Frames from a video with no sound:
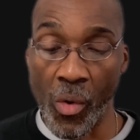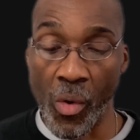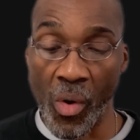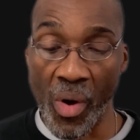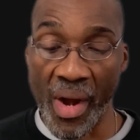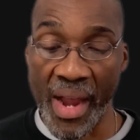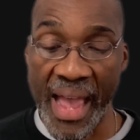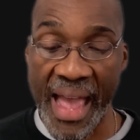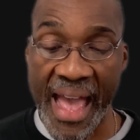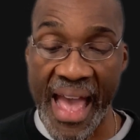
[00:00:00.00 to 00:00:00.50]

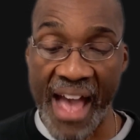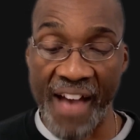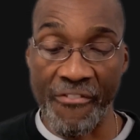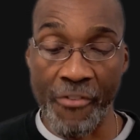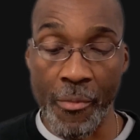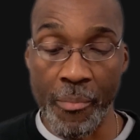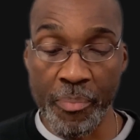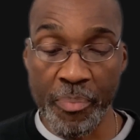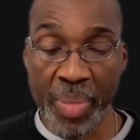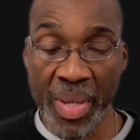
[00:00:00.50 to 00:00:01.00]
or
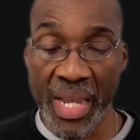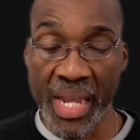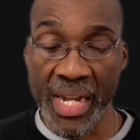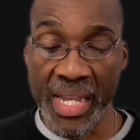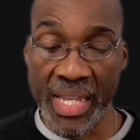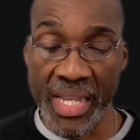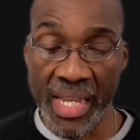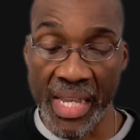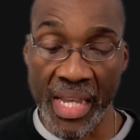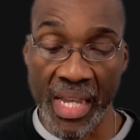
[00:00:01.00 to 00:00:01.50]
have
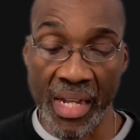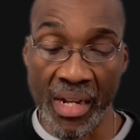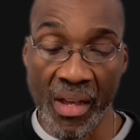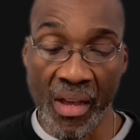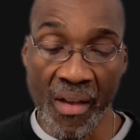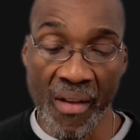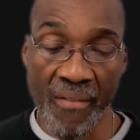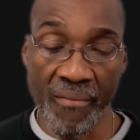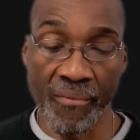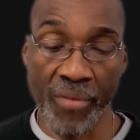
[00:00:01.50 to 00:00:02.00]
pity in
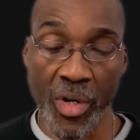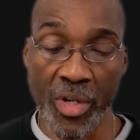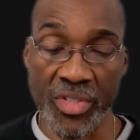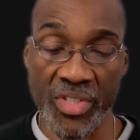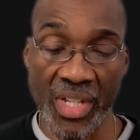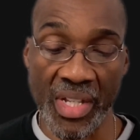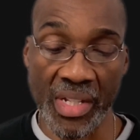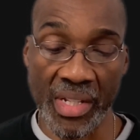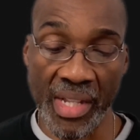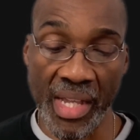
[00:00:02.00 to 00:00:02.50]

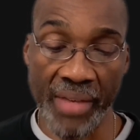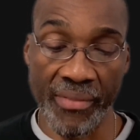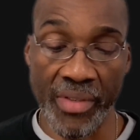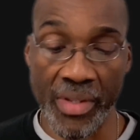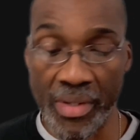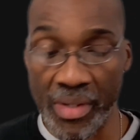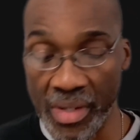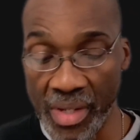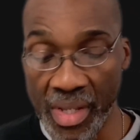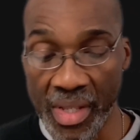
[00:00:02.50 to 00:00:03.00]
verse 11.